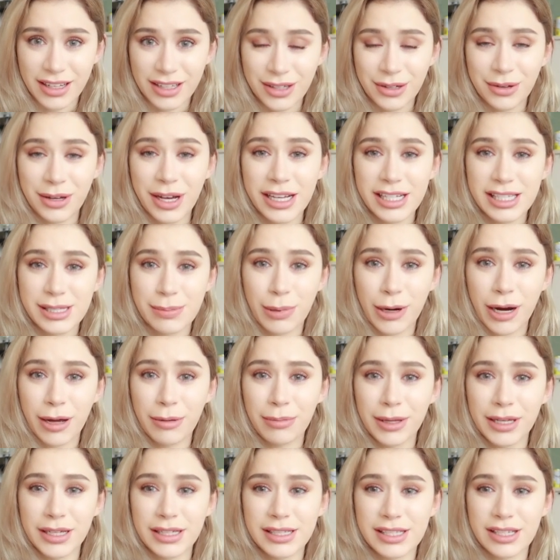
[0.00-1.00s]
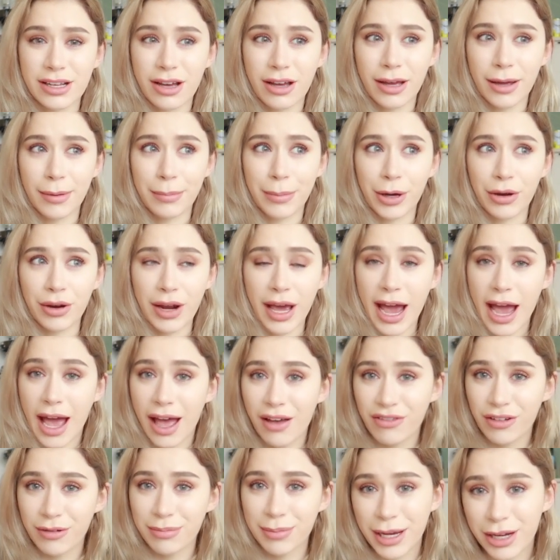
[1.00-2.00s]
and you guys probably saw about
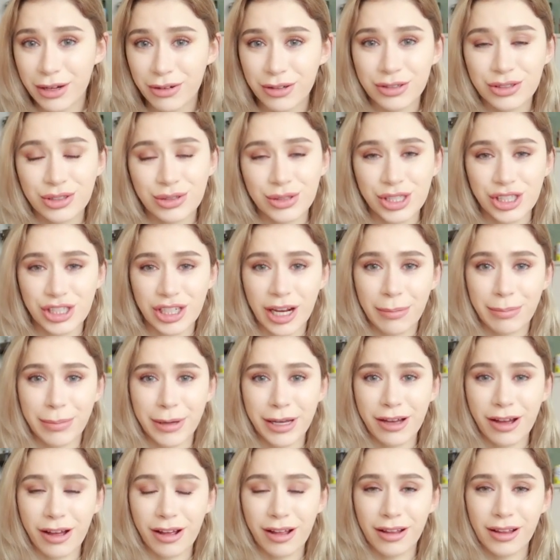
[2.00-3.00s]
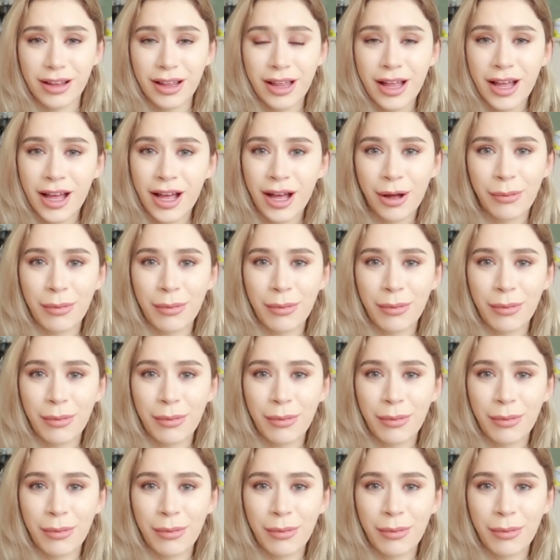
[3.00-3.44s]
half of my grocery shopping haul